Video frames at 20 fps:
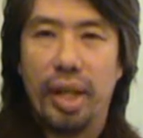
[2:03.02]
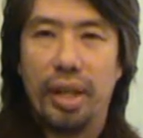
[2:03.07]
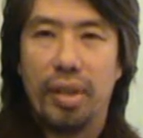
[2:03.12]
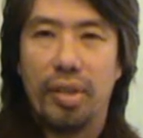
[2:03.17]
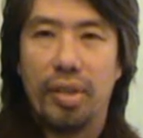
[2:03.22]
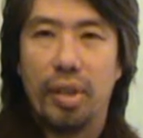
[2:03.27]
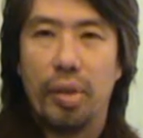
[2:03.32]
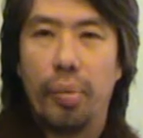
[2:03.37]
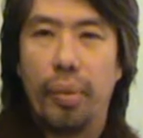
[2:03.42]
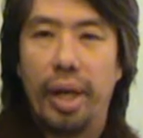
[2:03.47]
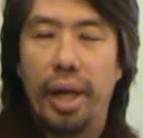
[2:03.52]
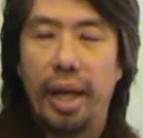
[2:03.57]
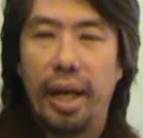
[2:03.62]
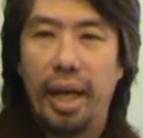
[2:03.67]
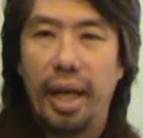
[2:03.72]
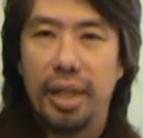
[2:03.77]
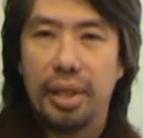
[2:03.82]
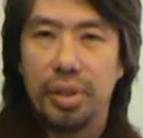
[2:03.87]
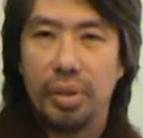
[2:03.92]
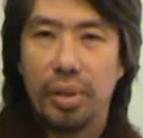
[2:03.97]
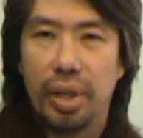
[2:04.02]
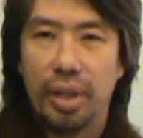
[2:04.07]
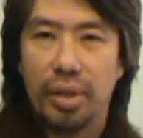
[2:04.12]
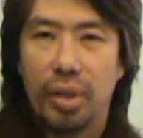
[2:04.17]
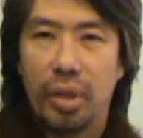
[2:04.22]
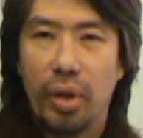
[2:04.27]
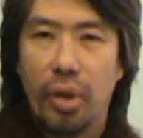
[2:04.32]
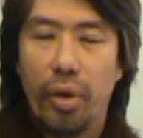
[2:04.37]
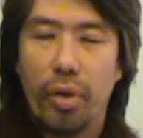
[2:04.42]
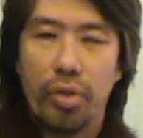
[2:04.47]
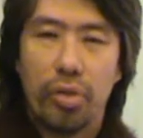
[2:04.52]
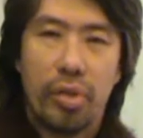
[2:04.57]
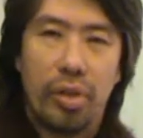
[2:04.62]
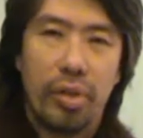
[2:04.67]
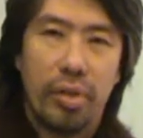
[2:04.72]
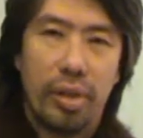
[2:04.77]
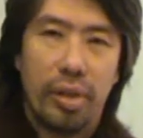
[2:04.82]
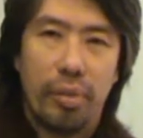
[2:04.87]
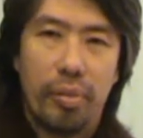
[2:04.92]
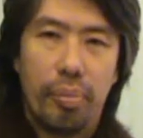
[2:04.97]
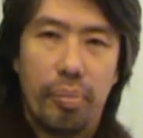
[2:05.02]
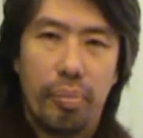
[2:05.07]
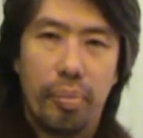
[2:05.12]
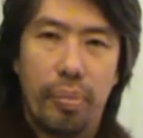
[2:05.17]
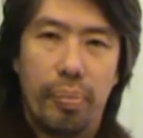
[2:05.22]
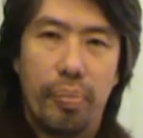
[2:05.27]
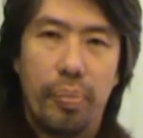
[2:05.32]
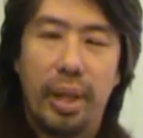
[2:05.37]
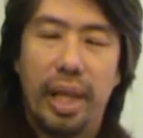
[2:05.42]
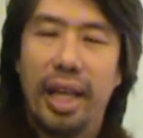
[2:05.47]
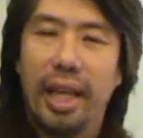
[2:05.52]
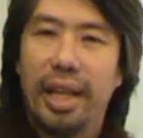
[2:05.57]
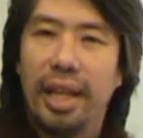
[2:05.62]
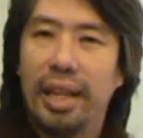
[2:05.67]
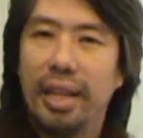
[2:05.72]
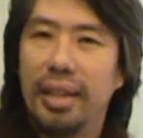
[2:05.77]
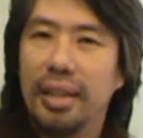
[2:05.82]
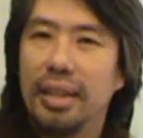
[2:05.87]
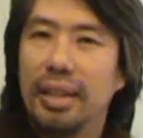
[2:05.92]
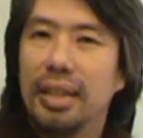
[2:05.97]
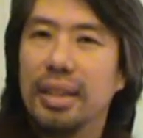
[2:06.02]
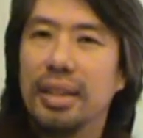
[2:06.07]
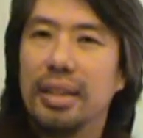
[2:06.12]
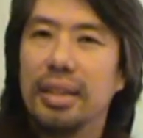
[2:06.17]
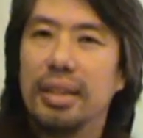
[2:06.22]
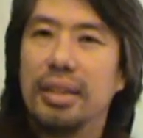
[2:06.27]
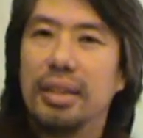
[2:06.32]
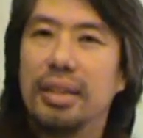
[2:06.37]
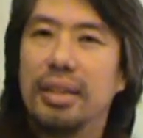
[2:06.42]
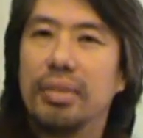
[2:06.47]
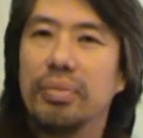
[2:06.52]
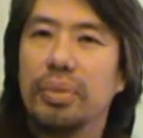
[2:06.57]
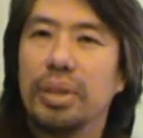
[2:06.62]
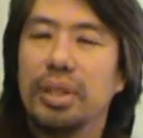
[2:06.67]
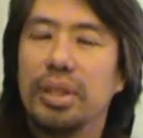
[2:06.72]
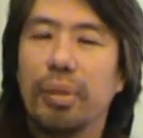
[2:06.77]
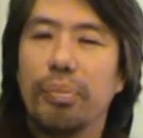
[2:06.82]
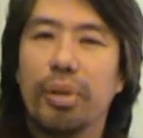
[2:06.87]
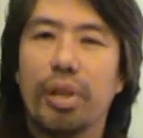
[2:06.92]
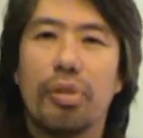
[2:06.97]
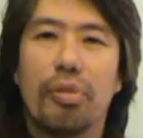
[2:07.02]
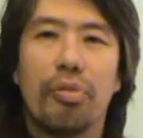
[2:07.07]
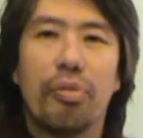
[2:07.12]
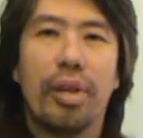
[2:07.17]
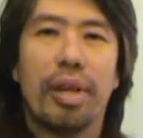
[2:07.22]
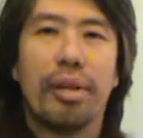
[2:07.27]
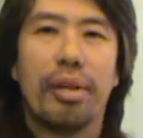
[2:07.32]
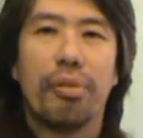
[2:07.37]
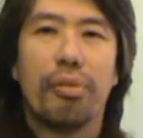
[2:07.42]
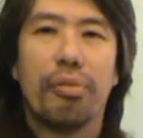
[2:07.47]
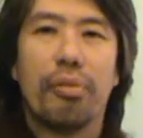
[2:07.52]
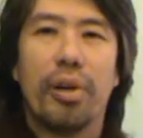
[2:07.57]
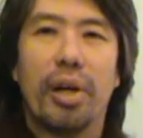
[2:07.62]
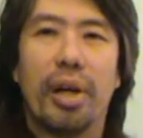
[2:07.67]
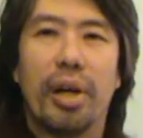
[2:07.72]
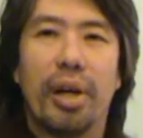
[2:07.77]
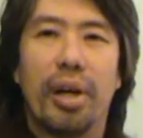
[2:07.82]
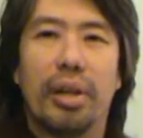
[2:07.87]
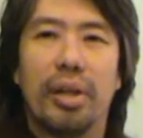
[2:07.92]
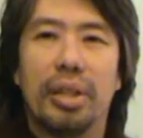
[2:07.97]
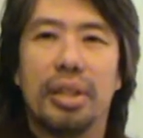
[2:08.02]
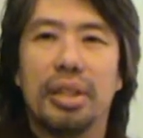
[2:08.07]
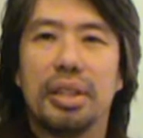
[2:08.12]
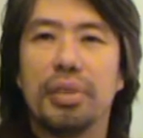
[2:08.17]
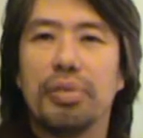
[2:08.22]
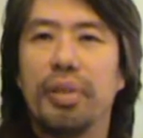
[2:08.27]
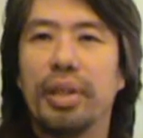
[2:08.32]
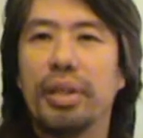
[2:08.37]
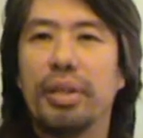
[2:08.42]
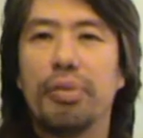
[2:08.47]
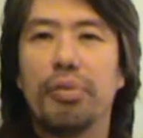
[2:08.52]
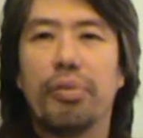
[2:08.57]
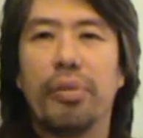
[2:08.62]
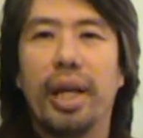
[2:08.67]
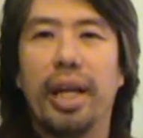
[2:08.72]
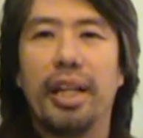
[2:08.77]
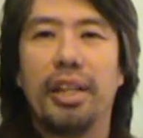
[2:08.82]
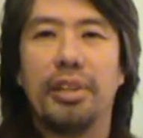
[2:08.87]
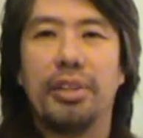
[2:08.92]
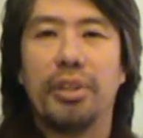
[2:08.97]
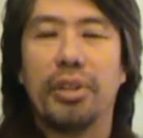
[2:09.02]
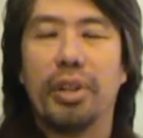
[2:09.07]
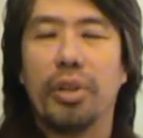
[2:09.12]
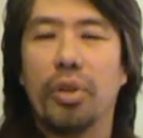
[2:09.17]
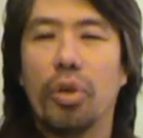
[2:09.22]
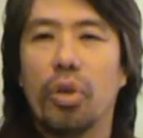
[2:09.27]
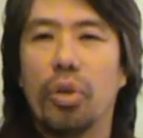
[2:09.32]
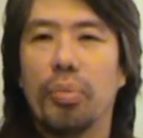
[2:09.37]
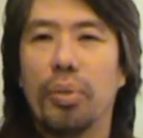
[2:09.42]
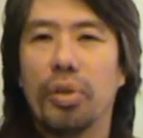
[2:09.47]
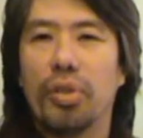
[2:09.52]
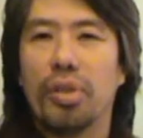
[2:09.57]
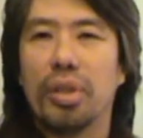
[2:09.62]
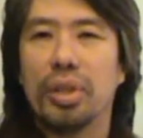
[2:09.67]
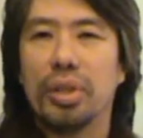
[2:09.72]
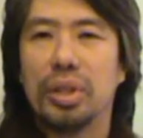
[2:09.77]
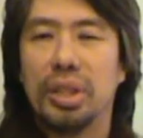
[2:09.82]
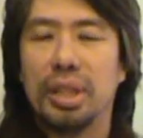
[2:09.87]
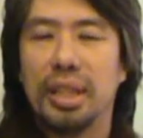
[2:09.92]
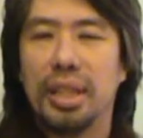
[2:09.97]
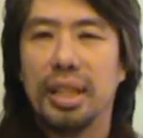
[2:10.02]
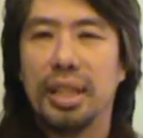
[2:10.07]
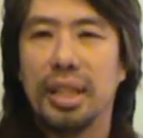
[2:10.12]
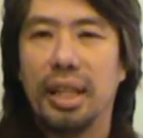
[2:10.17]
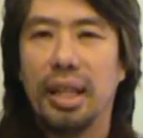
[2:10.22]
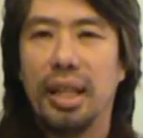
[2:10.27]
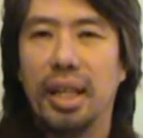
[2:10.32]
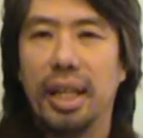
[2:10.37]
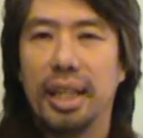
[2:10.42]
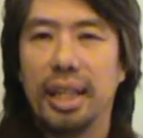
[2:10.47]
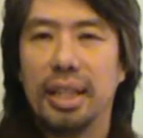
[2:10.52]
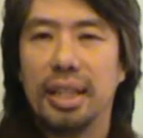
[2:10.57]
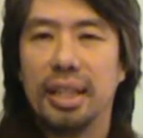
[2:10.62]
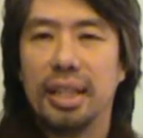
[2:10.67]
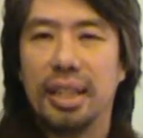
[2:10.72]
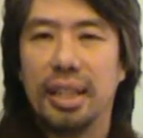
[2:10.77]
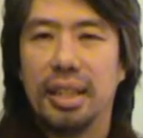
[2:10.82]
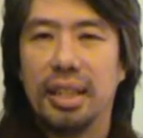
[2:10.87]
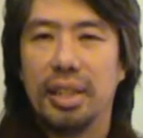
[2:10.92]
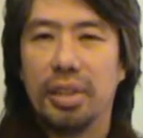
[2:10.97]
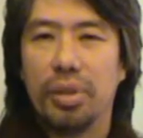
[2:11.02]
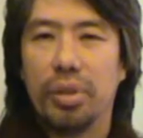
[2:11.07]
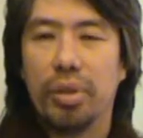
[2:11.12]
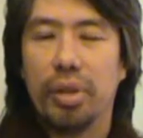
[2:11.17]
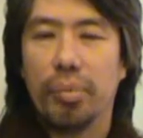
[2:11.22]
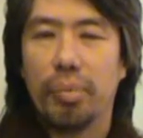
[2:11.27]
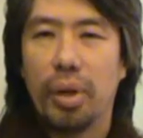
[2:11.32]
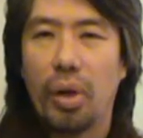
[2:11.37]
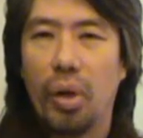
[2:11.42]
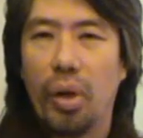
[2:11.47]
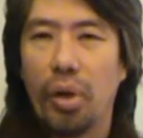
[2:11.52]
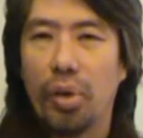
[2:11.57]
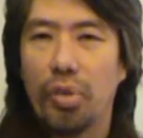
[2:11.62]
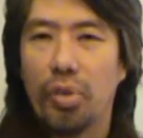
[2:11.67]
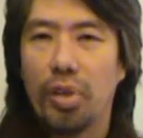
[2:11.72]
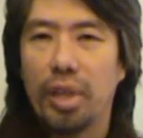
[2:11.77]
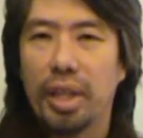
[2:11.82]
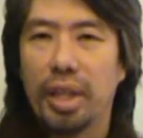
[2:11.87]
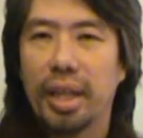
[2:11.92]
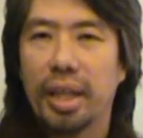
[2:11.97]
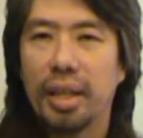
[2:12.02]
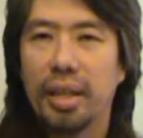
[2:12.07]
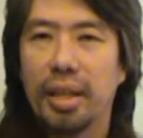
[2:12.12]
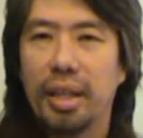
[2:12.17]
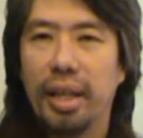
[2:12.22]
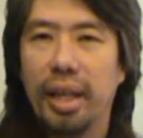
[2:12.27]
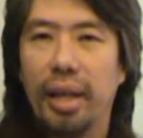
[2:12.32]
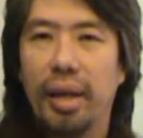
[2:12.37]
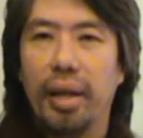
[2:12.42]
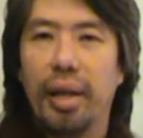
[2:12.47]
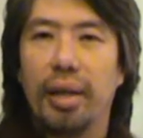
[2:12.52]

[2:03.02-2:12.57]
And in a way, as you get closer, in beginning, when something is very far, it is very faint. You can almost not see the light. And as you come closer, it, the